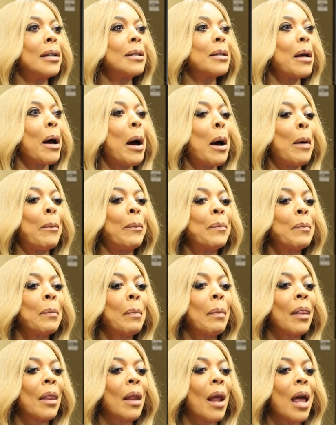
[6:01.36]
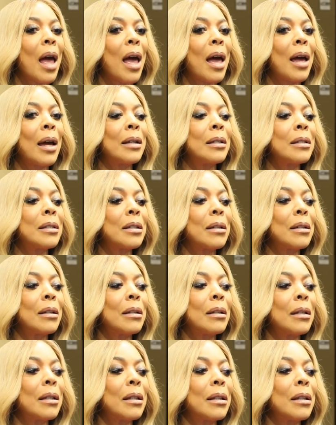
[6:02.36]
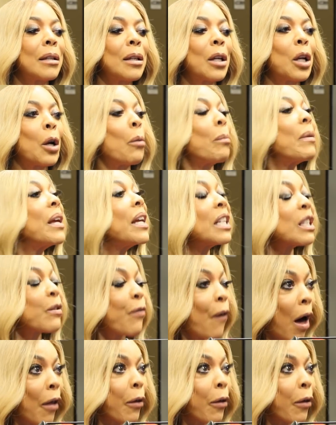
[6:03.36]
And me and his